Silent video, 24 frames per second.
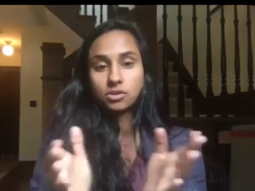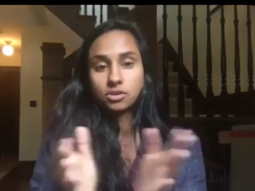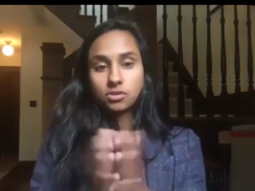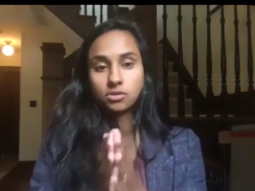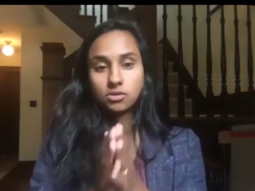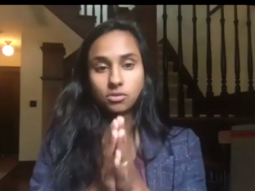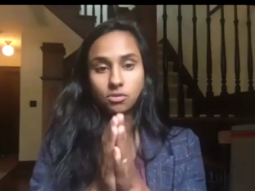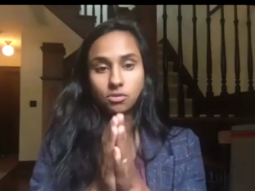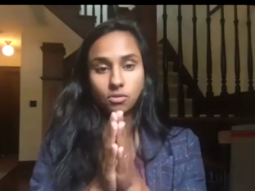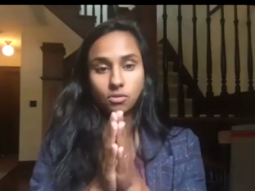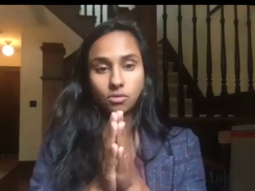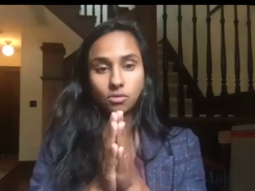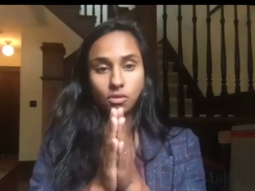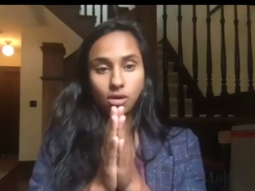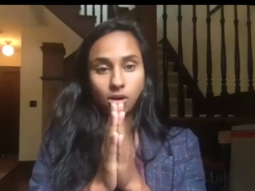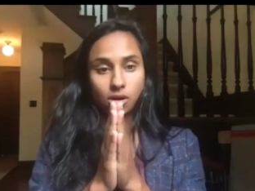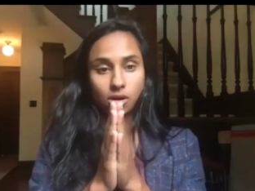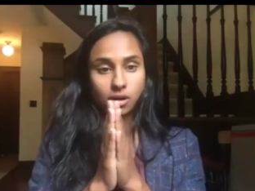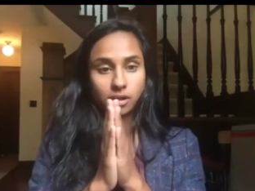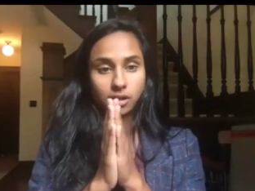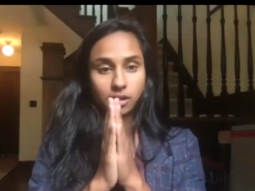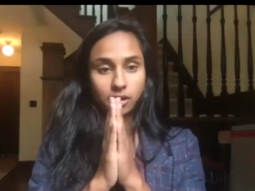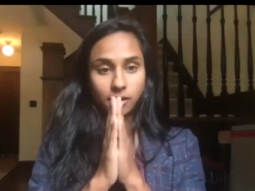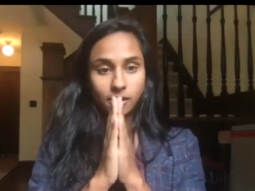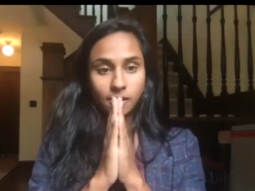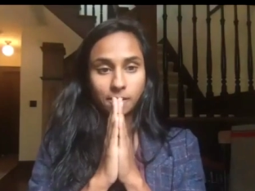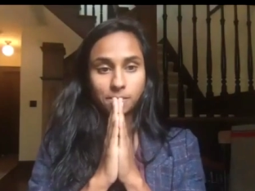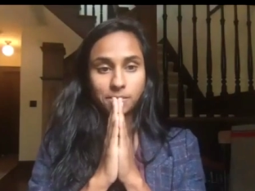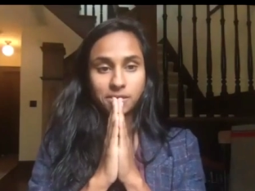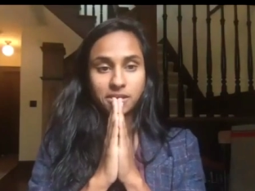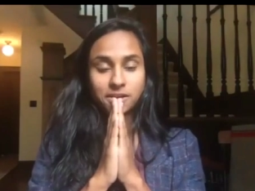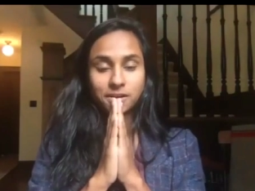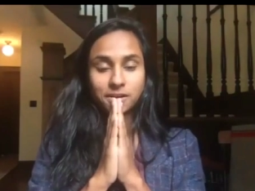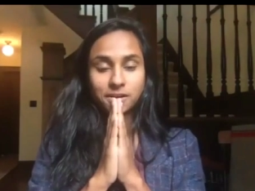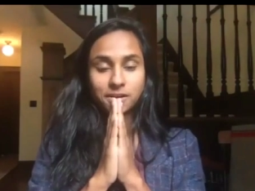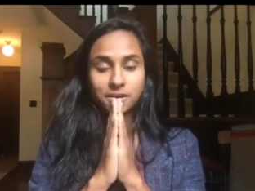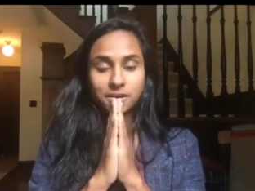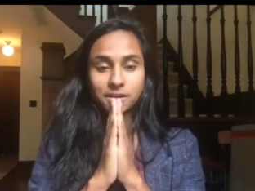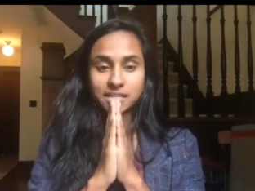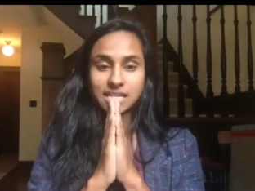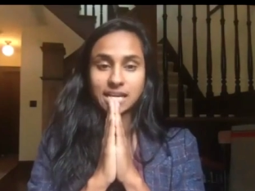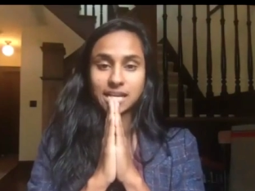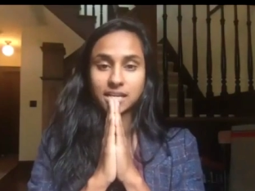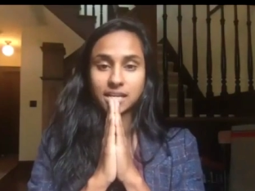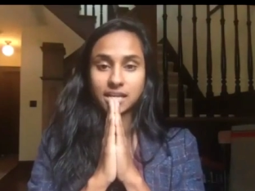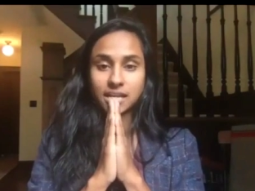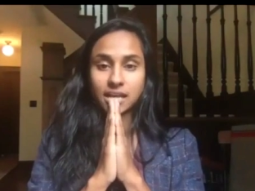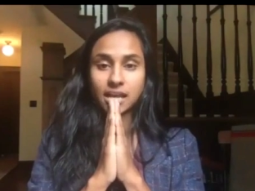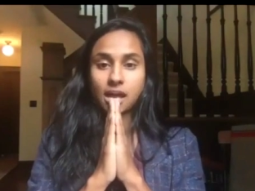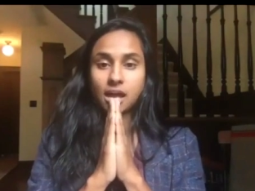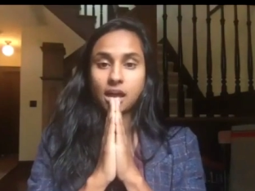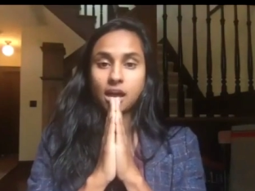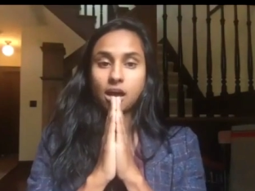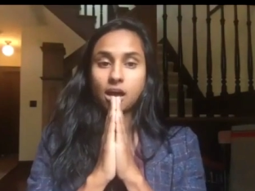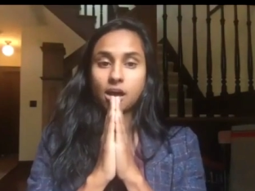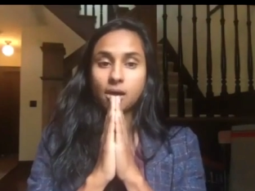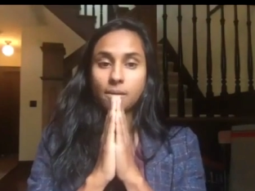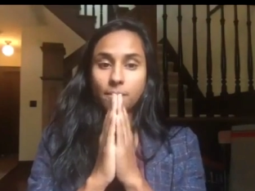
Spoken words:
of you here attending,